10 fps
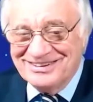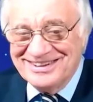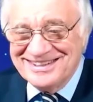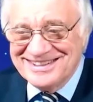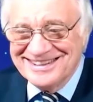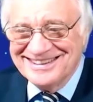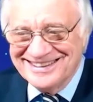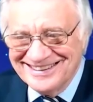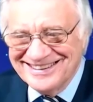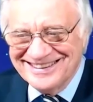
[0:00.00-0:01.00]
All the drug
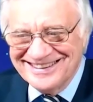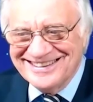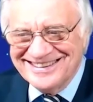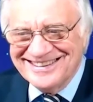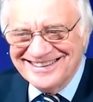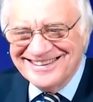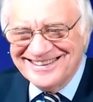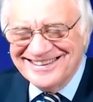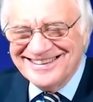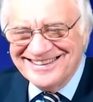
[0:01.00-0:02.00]
companies all over the
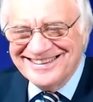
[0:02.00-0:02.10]
world, all